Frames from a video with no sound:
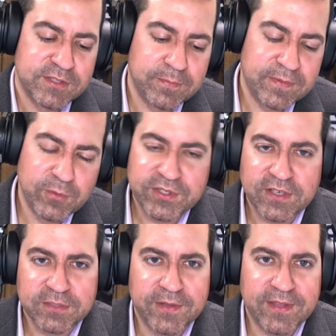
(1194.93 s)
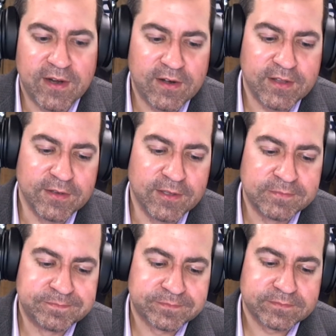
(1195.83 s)
so we talked about that
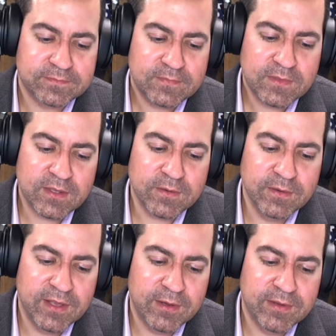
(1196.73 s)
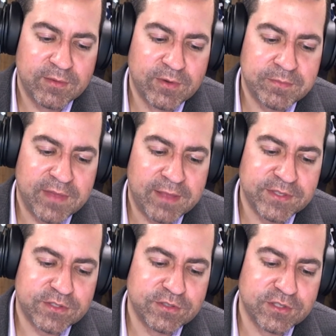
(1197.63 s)
article, uh, written by
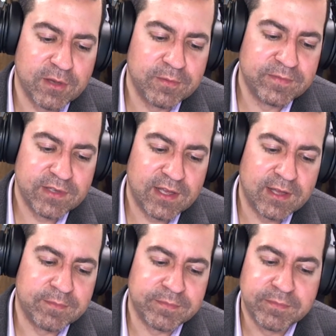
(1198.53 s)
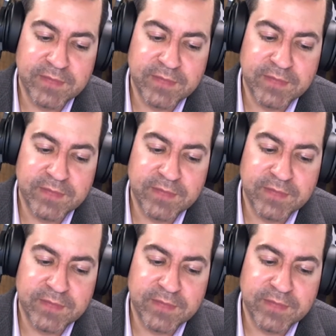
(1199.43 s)
Mr. Jaco- um,